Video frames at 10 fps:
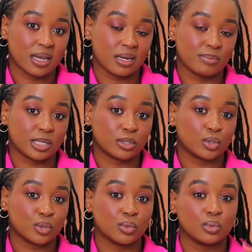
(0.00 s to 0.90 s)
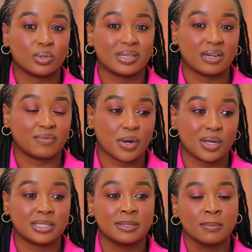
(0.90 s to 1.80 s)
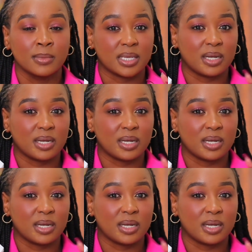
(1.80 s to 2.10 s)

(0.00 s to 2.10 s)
element to that fragrance.